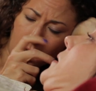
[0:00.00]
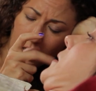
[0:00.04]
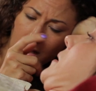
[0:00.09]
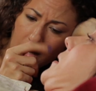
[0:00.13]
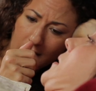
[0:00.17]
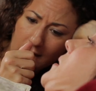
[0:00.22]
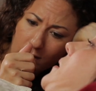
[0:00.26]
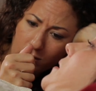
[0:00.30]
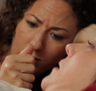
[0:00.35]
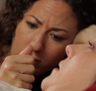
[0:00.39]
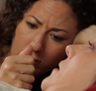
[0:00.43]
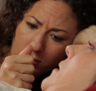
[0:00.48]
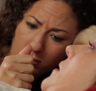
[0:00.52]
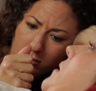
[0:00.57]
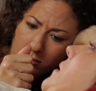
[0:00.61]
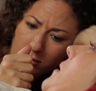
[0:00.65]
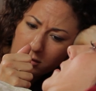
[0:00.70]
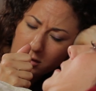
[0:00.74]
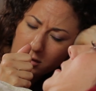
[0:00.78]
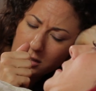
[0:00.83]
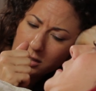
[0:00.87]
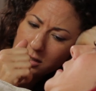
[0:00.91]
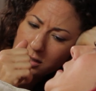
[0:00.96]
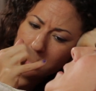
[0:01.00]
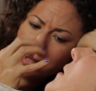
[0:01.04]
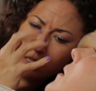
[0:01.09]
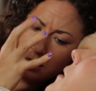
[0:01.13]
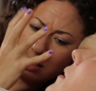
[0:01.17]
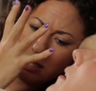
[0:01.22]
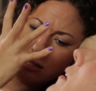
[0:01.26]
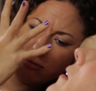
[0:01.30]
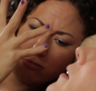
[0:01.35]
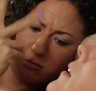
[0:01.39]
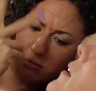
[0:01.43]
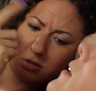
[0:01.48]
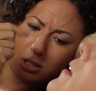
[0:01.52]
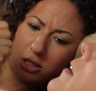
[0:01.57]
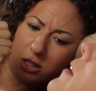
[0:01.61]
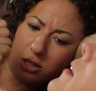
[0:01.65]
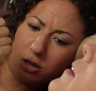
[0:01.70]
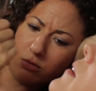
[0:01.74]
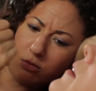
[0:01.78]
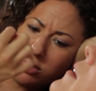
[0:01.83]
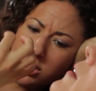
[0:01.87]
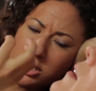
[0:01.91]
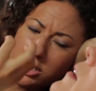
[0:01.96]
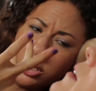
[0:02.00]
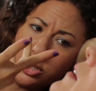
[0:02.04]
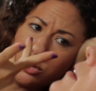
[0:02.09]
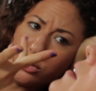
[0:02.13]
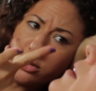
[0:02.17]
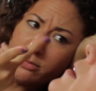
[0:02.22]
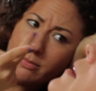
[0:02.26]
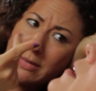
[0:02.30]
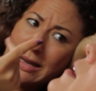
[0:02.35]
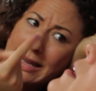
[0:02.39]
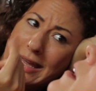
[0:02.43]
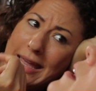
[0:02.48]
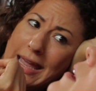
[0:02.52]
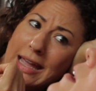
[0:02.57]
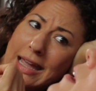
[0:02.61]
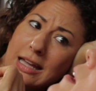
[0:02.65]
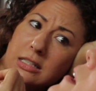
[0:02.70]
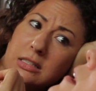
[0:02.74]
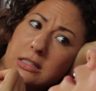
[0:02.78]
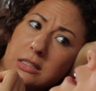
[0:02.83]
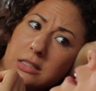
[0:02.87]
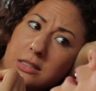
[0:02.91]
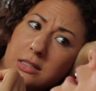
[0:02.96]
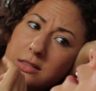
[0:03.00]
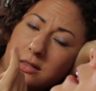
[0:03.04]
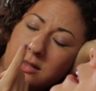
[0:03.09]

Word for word: I didn't really know what to do with my hands.